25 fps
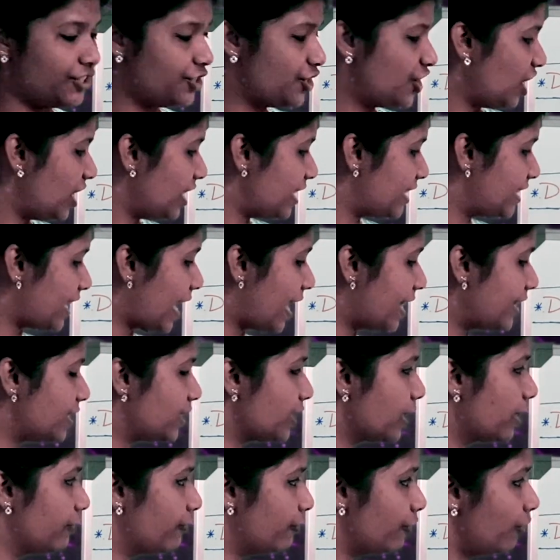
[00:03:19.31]
G stands
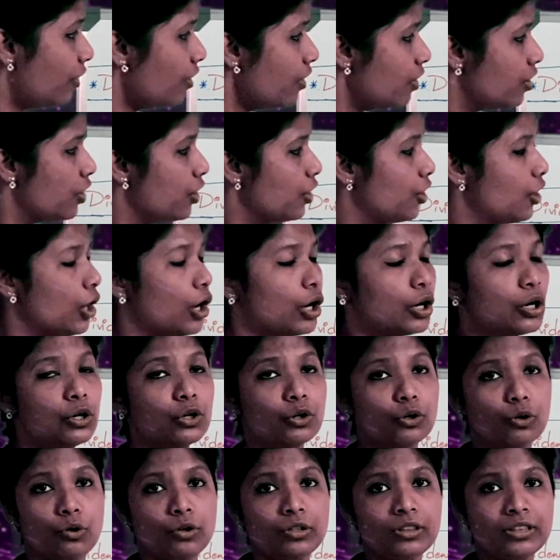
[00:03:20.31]
here for
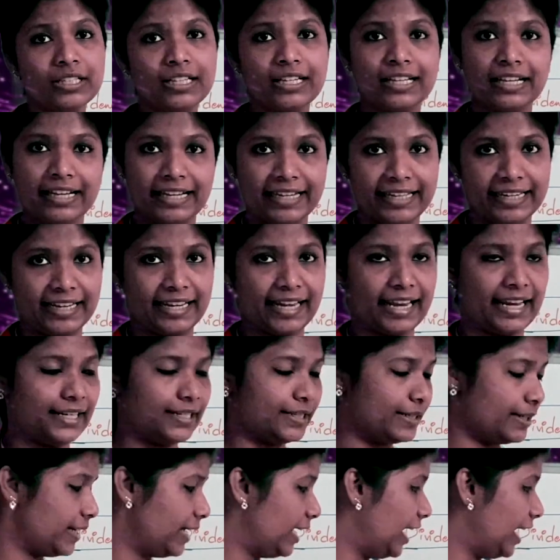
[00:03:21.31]
growth rate.